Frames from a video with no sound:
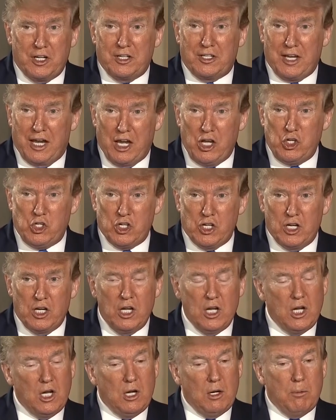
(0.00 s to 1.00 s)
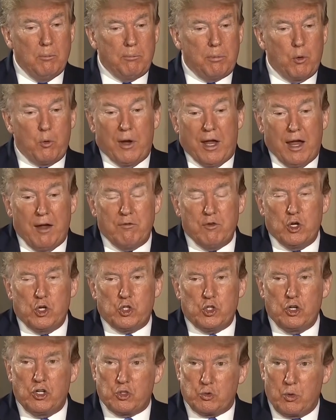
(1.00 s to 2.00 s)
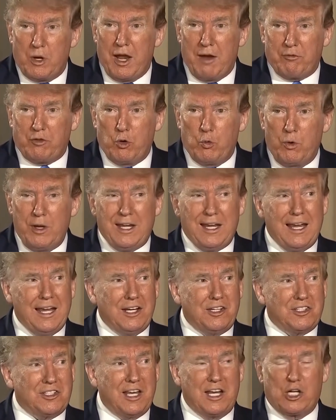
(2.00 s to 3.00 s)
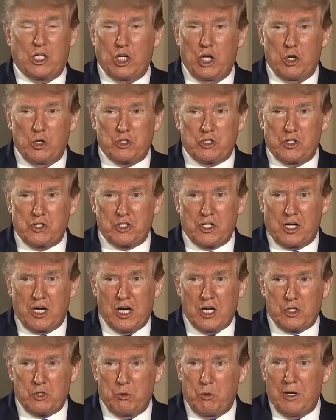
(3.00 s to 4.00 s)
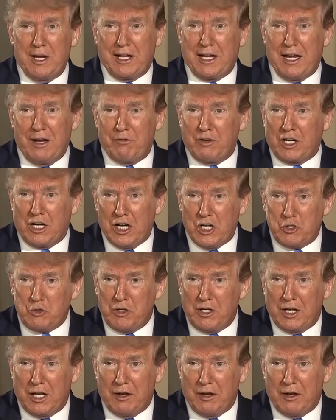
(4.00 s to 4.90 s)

contagion, but we have no choice. We can't stay closed as a country. We're not going to have a country